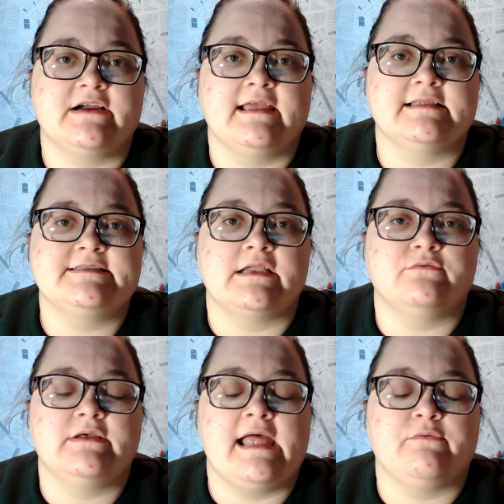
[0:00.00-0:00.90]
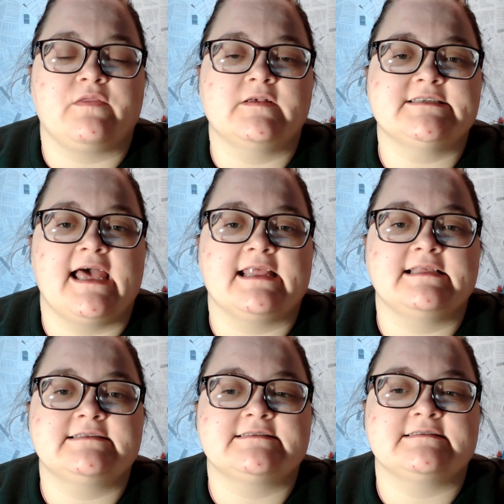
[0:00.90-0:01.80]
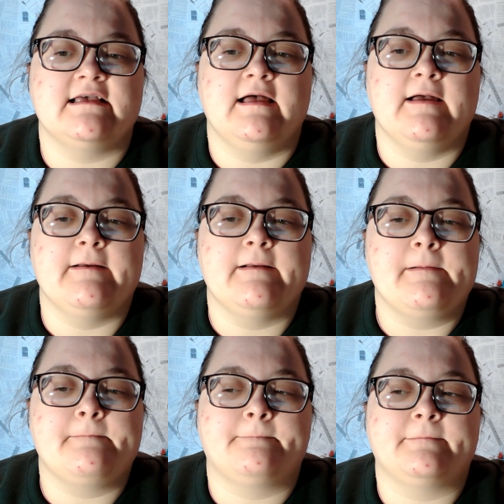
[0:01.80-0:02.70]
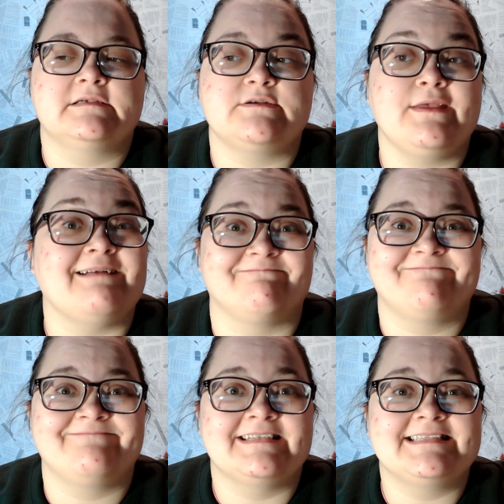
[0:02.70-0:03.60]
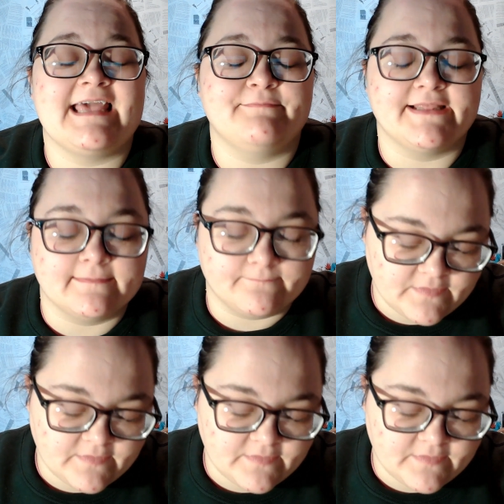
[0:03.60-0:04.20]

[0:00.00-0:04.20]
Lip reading: I get done with this edits. So yeah, that's the game plan.